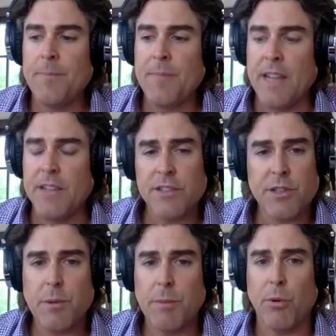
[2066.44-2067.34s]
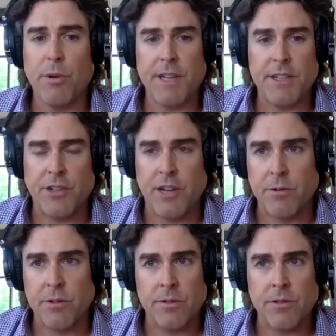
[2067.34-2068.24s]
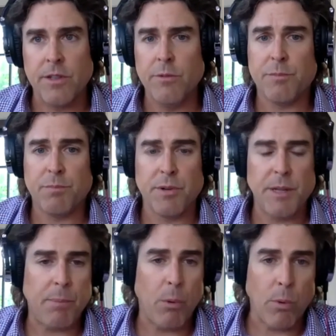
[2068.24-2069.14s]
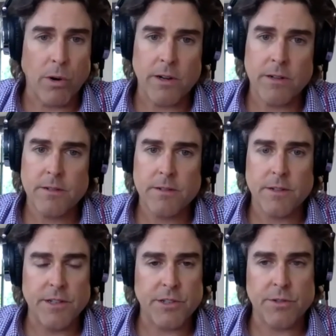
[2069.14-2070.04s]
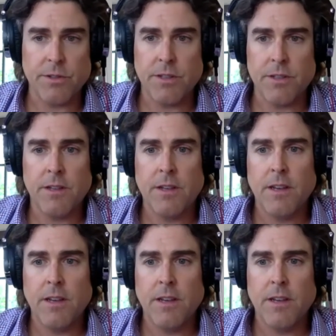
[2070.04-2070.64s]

And just the reporting in general, it was pretty poor initially.